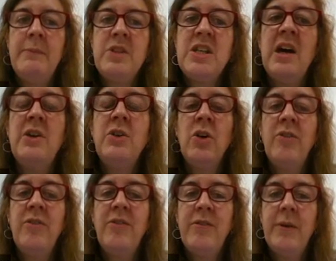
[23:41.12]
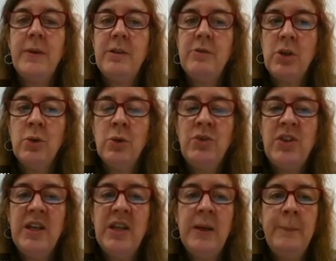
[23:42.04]
turn off the
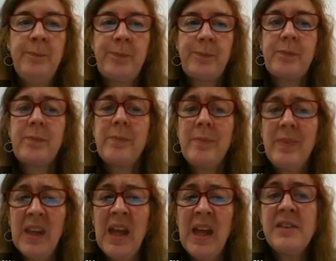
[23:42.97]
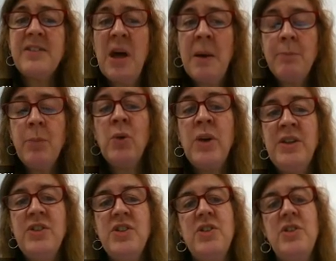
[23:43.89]
recording at some
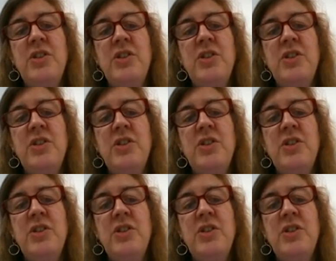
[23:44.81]
point